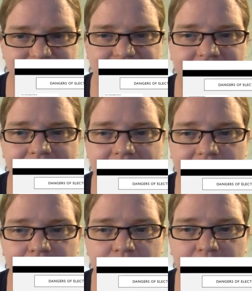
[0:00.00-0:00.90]
right?
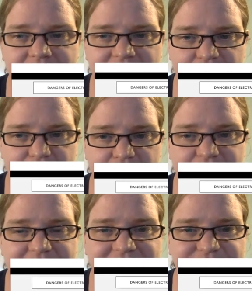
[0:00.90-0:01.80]
Our body
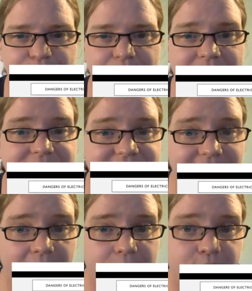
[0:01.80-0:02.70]
communicates with
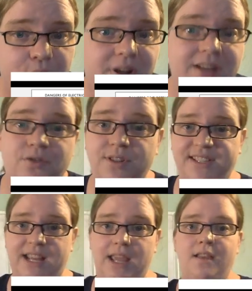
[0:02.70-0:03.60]
itself through
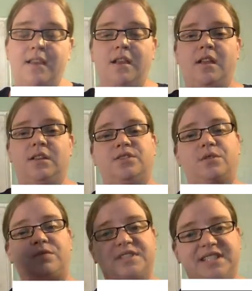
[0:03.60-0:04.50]
electricity. And
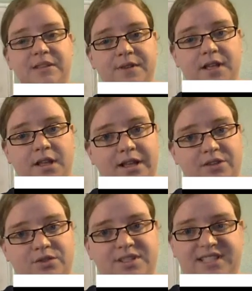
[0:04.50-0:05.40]
so receiving
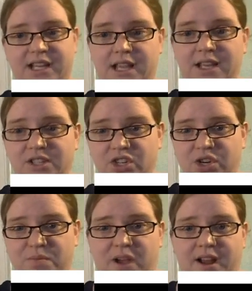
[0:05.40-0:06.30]
electricity into
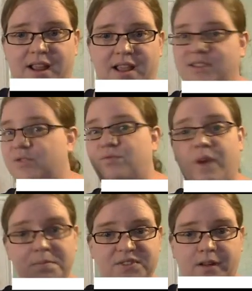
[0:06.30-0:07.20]
your body
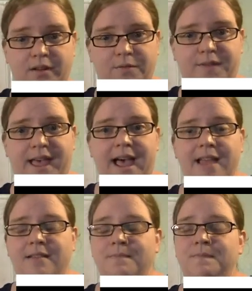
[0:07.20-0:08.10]
disrupts all of that,
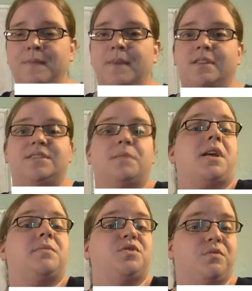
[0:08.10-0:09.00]

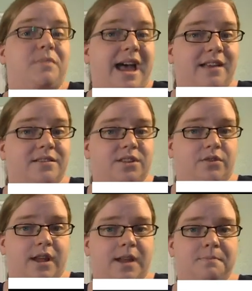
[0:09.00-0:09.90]
sometimes to a bad
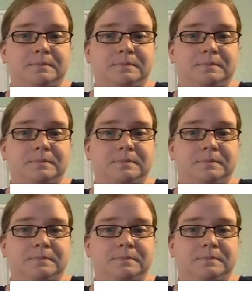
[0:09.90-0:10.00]
degree.